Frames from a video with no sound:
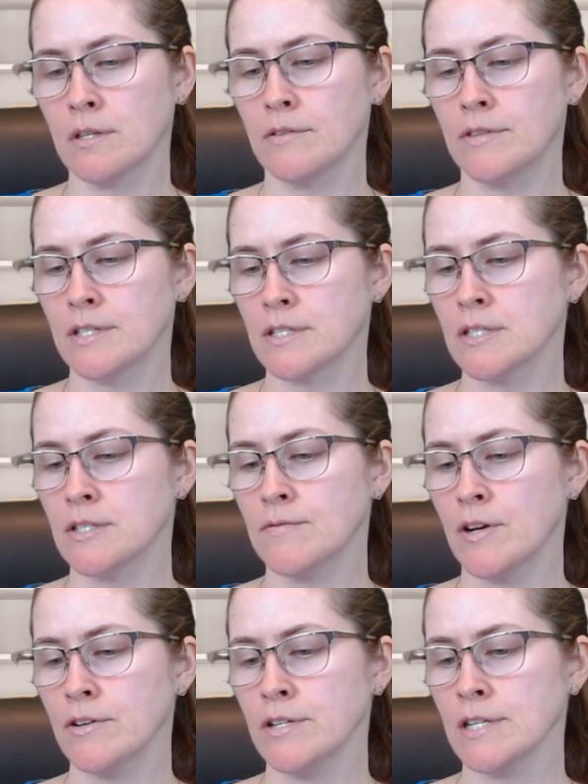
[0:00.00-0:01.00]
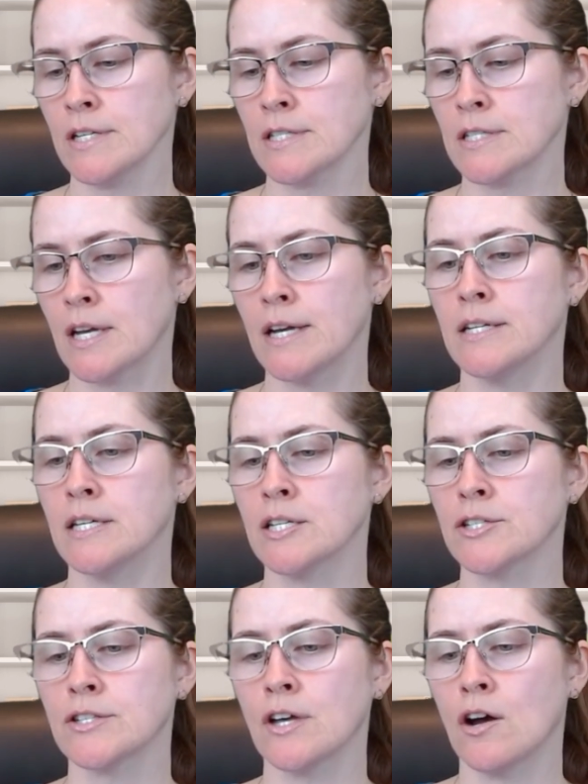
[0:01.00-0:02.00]
This is very exciting.
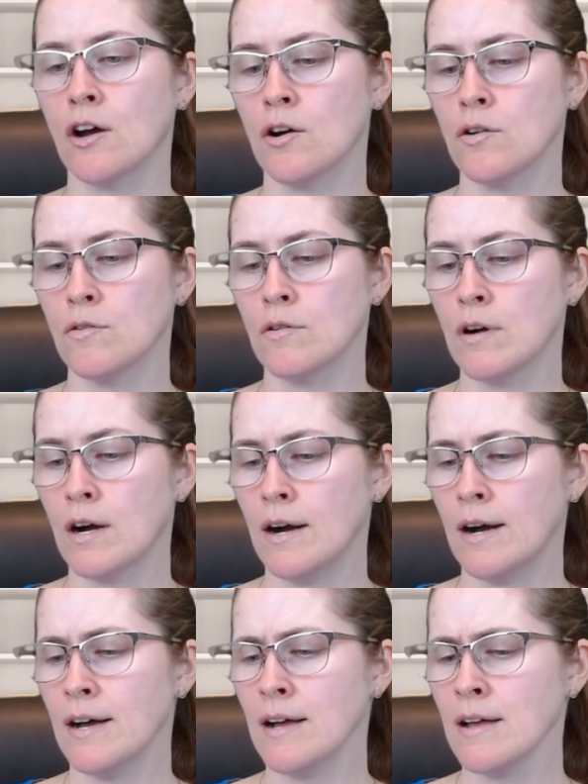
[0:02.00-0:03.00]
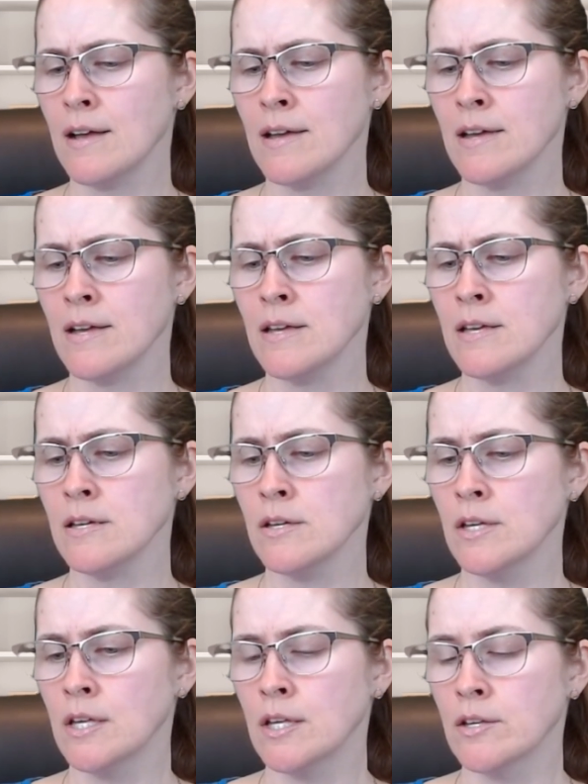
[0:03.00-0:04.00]
So I
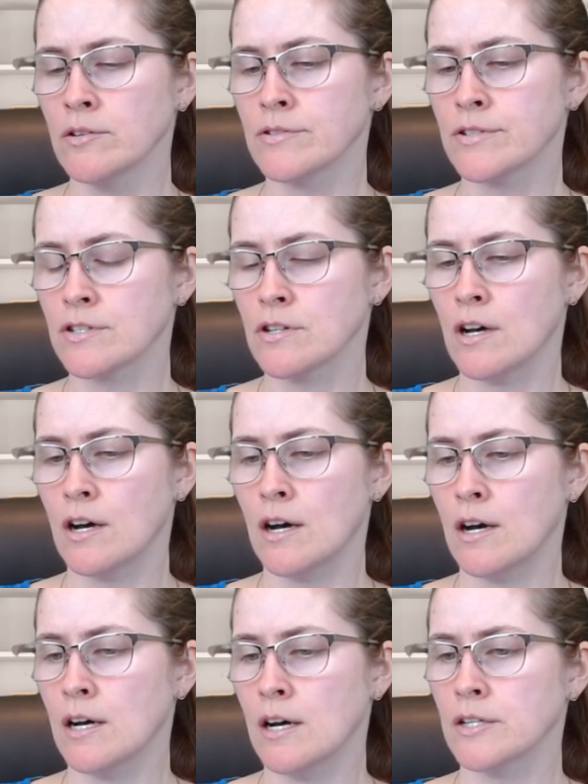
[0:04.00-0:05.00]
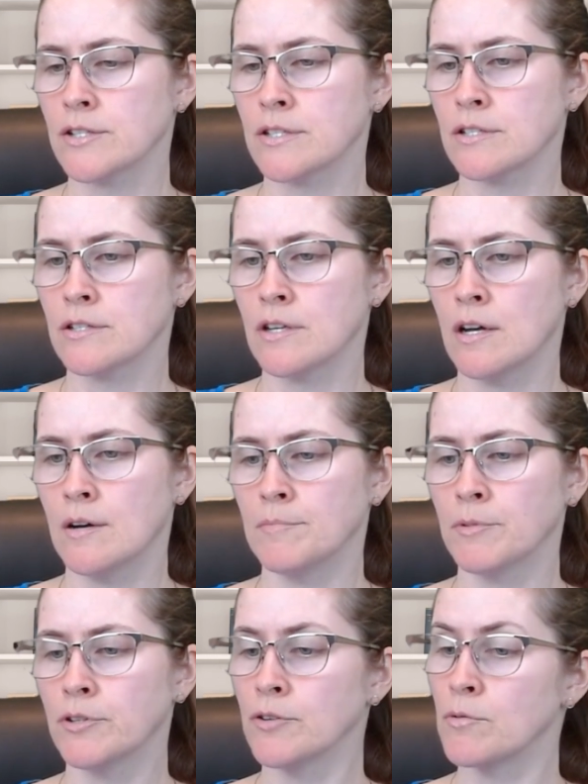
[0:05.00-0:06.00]
saw
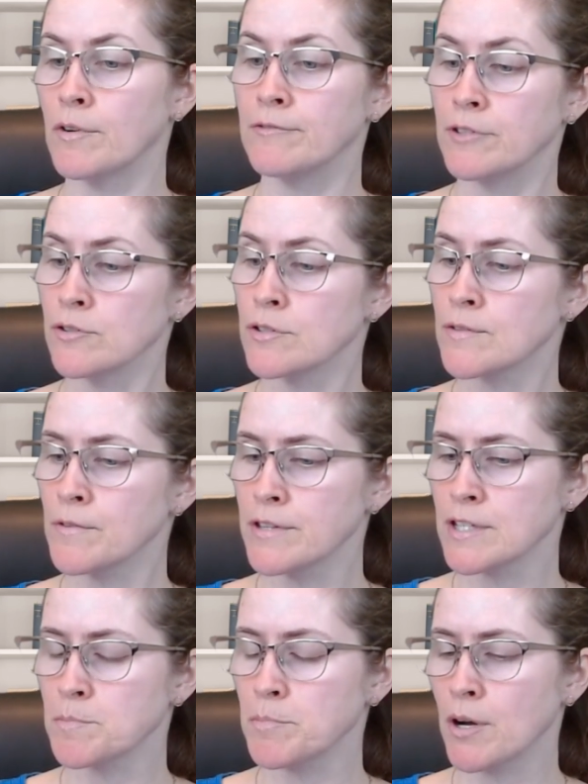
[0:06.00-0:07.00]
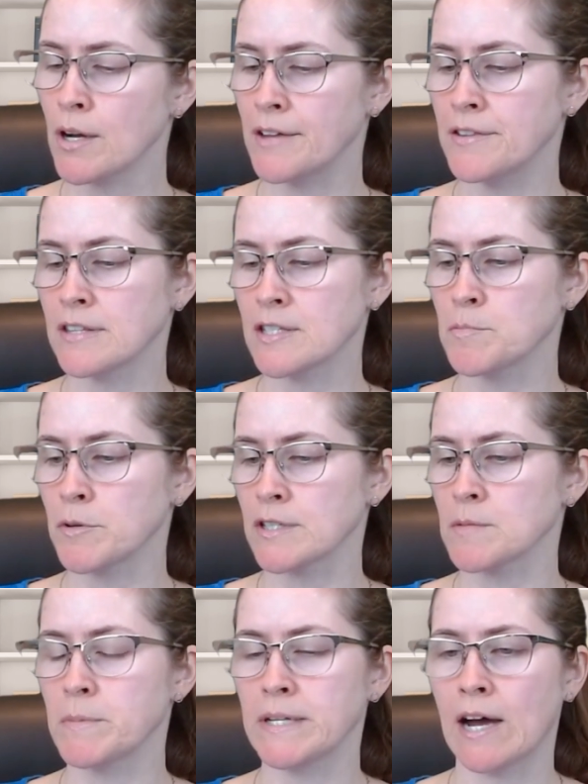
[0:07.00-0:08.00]
some good reviews for this book. I think this book
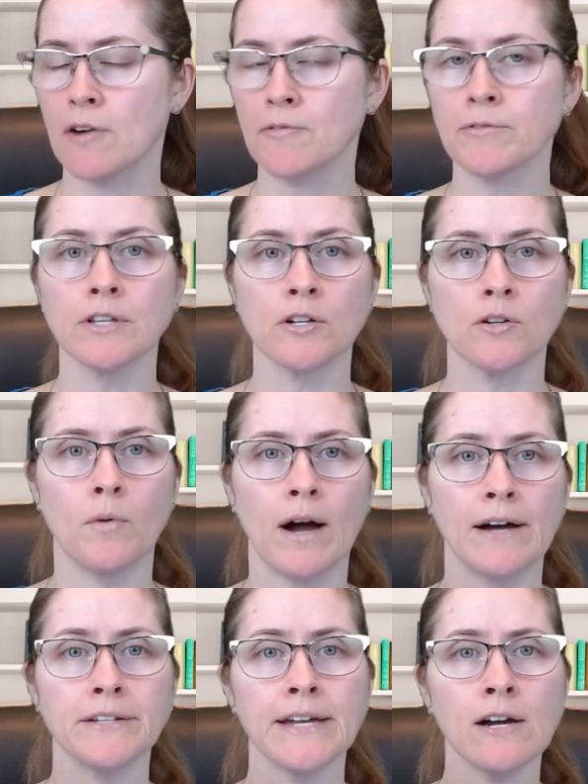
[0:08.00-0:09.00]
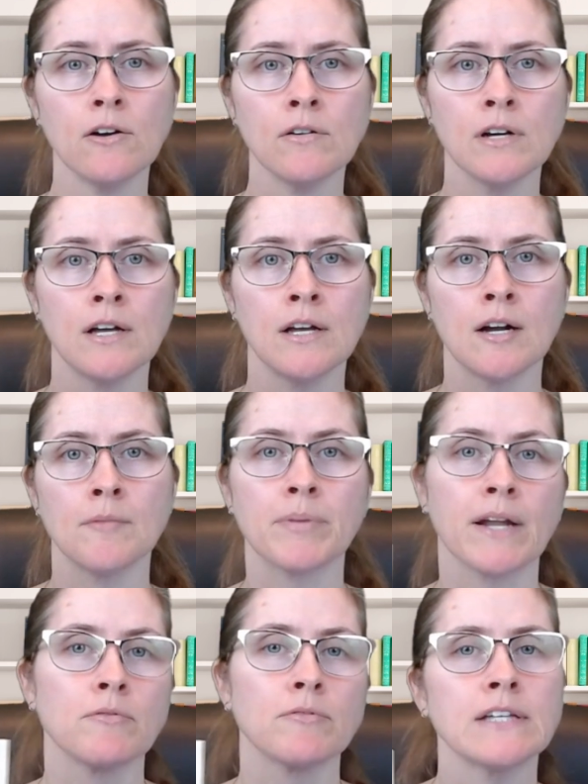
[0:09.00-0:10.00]
has been out for a little while now, but
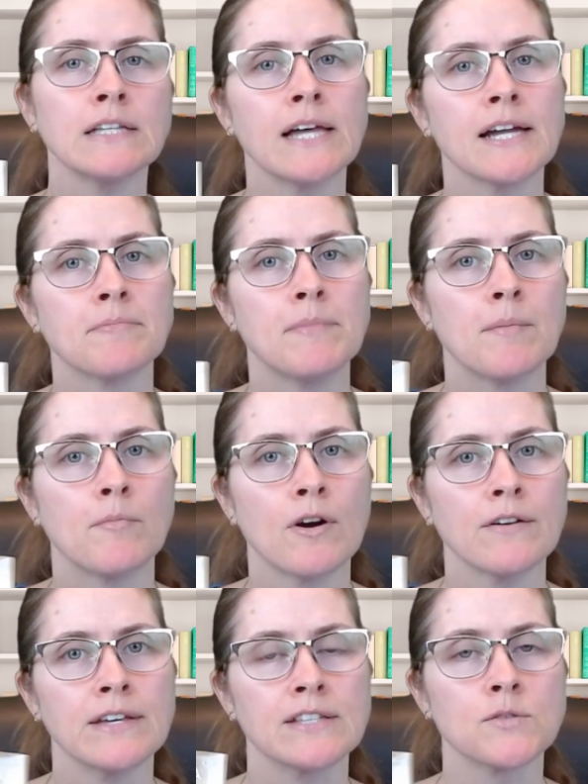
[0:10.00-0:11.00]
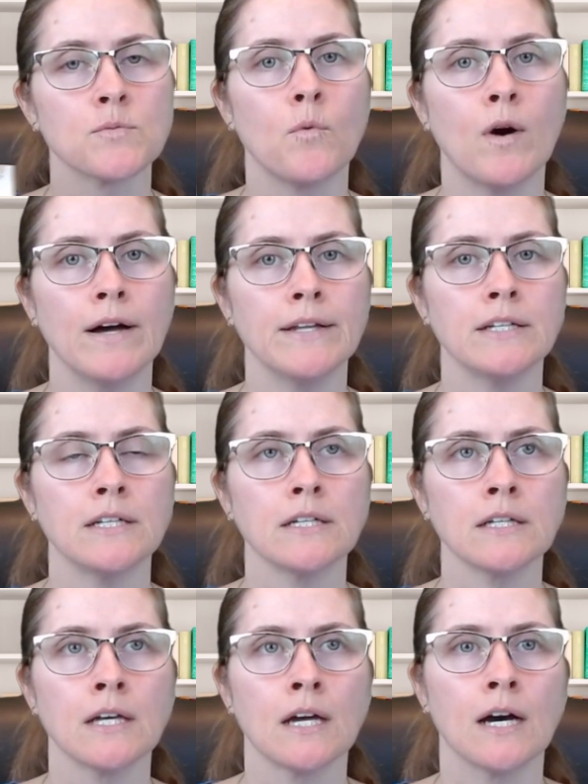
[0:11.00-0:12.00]
I really like memoir. That's one
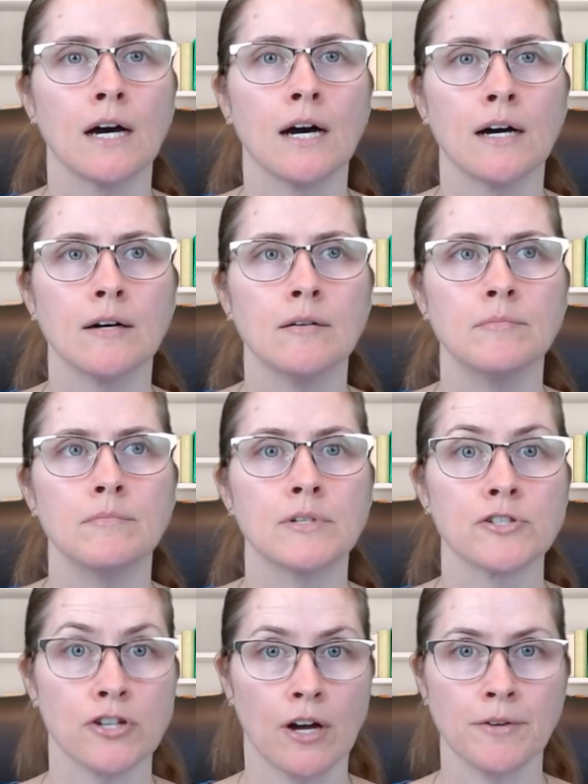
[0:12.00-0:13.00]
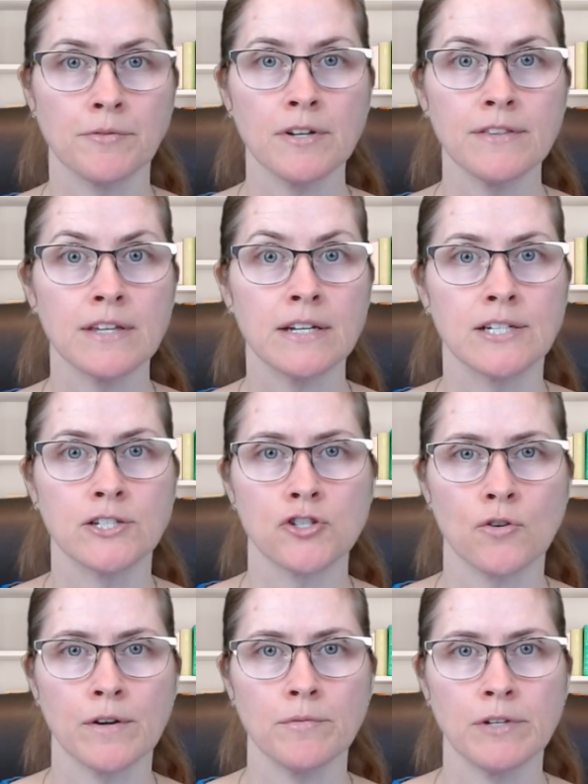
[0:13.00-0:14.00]
genre that I
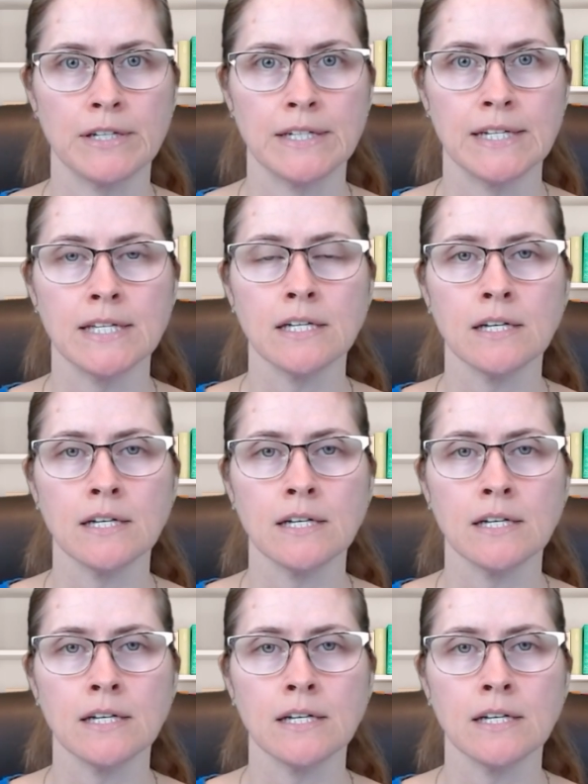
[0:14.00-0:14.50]
enjoy reading.